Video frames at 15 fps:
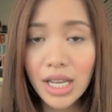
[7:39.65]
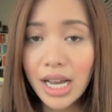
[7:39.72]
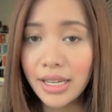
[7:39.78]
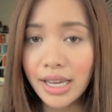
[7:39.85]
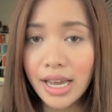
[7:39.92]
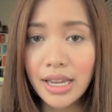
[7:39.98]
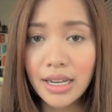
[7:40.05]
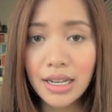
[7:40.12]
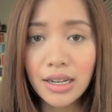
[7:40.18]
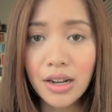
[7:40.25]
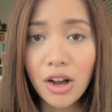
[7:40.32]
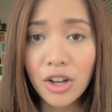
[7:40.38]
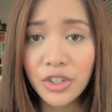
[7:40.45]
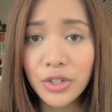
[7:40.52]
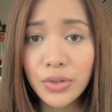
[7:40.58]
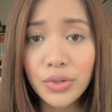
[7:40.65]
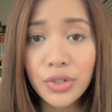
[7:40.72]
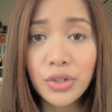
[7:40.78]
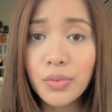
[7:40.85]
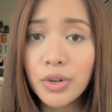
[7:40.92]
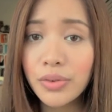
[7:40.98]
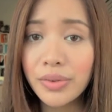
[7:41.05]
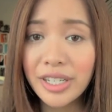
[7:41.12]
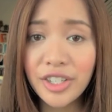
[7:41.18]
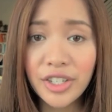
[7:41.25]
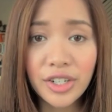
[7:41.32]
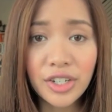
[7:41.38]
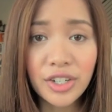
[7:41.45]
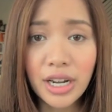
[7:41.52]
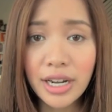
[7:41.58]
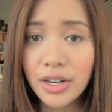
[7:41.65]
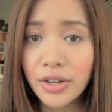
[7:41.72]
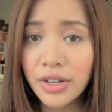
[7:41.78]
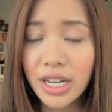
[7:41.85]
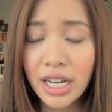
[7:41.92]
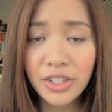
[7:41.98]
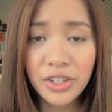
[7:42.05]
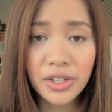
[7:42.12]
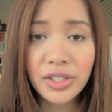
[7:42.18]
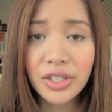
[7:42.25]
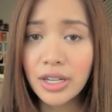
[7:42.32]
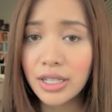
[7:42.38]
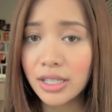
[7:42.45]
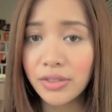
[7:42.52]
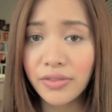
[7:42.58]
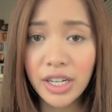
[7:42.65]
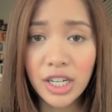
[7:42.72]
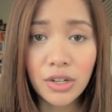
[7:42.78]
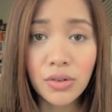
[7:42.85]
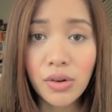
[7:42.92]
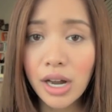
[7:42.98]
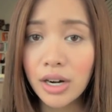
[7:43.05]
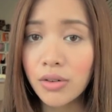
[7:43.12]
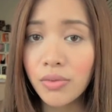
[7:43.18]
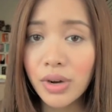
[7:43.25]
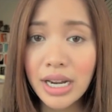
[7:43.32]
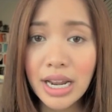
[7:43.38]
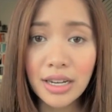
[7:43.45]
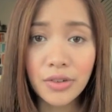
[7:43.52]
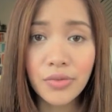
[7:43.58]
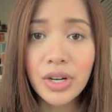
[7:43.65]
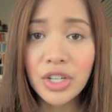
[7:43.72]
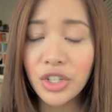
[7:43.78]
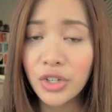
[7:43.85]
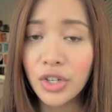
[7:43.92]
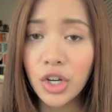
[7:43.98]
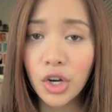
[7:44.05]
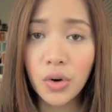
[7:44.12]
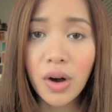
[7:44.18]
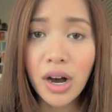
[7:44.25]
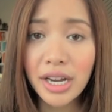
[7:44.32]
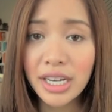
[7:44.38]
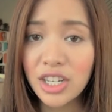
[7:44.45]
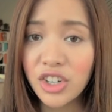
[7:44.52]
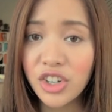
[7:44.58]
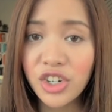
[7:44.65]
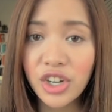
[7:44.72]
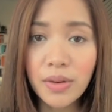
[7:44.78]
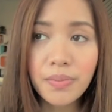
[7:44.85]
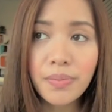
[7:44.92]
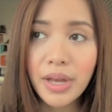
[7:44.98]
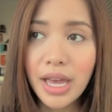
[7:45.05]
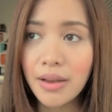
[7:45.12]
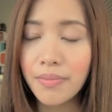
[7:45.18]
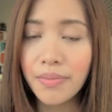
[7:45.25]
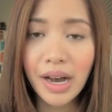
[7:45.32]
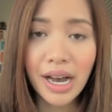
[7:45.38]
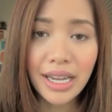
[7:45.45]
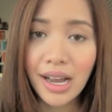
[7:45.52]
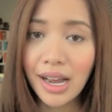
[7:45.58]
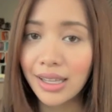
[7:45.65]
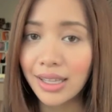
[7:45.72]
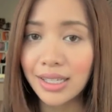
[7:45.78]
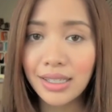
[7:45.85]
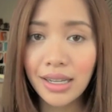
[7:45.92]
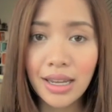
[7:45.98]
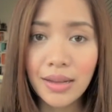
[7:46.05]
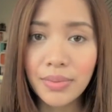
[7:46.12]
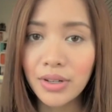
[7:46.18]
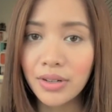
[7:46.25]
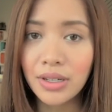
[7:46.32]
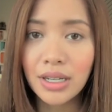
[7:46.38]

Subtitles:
Again, also do more research. I know you guys just saw this video. I don't want anyone to go on and jump and buy eyelid tape and